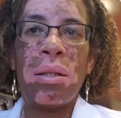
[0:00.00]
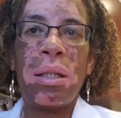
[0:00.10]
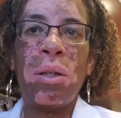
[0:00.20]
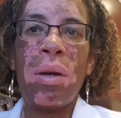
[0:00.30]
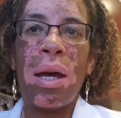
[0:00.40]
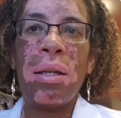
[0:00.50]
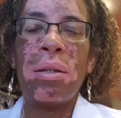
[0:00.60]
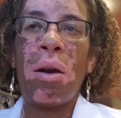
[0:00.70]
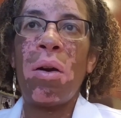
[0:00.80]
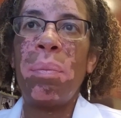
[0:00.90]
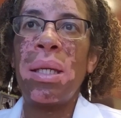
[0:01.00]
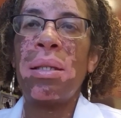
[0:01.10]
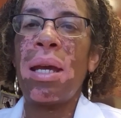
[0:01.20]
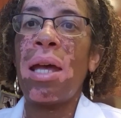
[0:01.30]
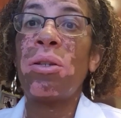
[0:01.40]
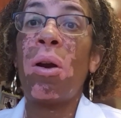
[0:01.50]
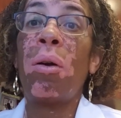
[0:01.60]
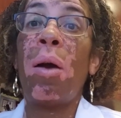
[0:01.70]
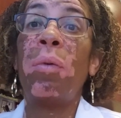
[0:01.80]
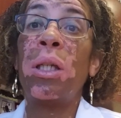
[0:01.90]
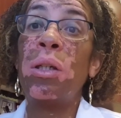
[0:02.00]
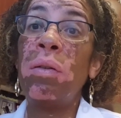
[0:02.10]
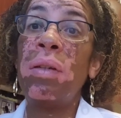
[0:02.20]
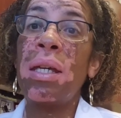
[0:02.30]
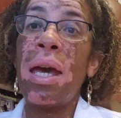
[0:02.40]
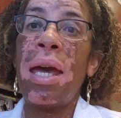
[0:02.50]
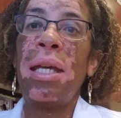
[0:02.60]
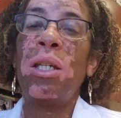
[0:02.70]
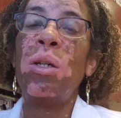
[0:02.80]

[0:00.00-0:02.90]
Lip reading: you guys heard me say I started off with UVA.